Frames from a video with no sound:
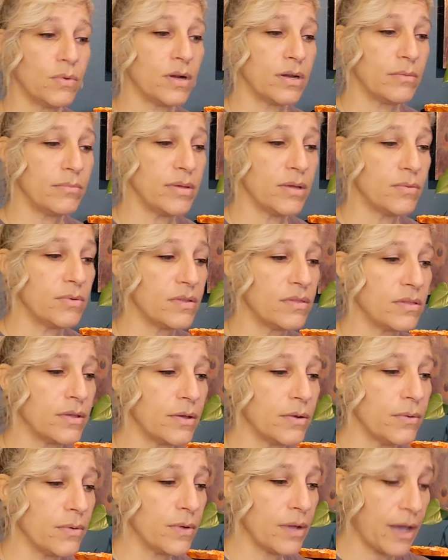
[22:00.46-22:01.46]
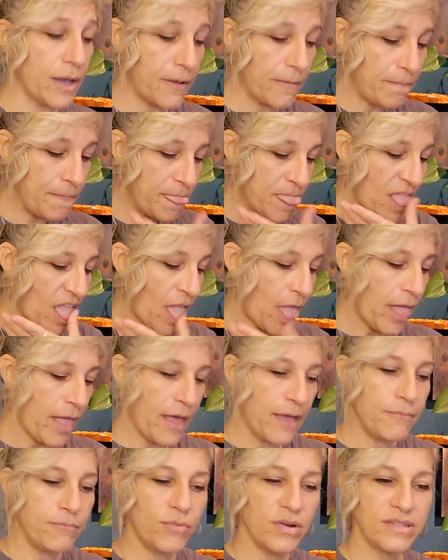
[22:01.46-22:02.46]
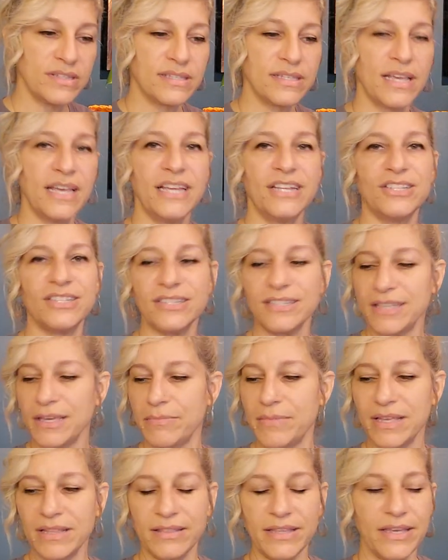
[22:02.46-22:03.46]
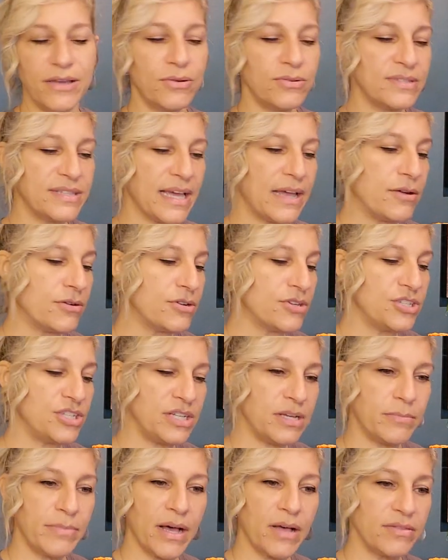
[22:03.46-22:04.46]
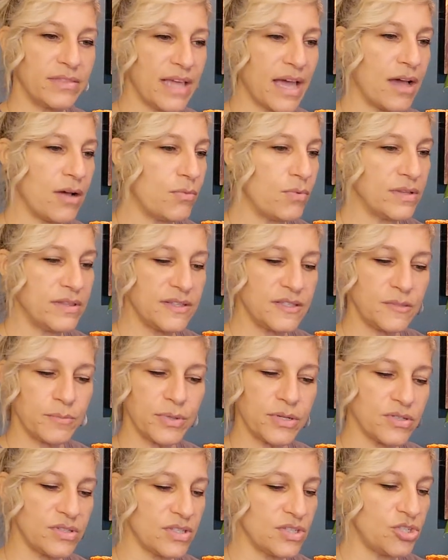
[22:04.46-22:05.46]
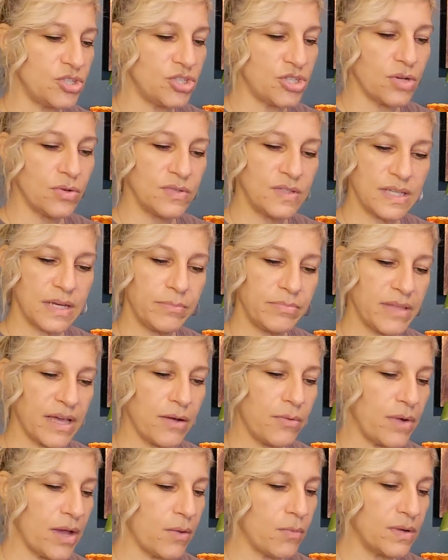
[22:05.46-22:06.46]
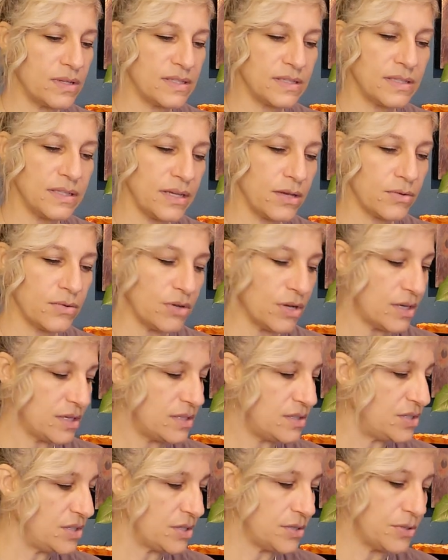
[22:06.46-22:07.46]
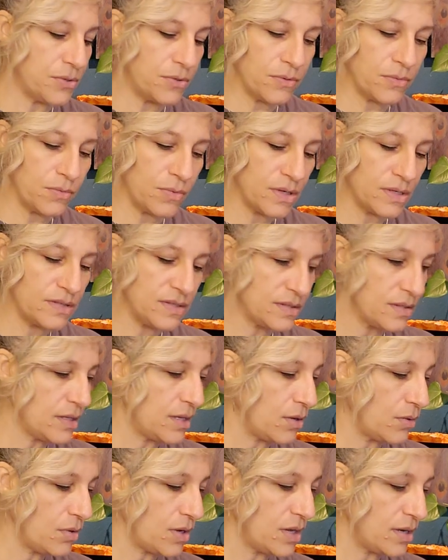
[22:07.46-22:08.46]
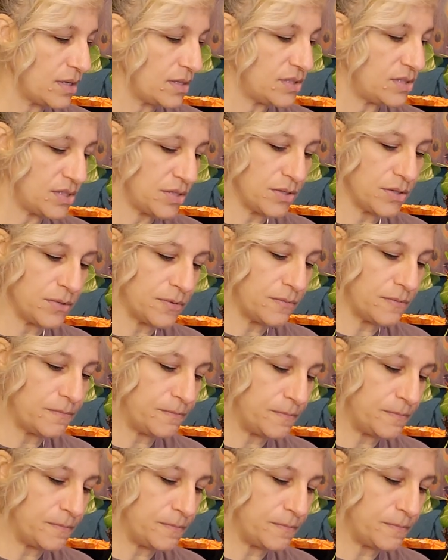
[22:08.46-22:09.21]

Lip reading: want to be with you, okay? And what's, just give me Leo's energy about that. When this person shows up that way, what's Leo going to do? What is Leo going to do?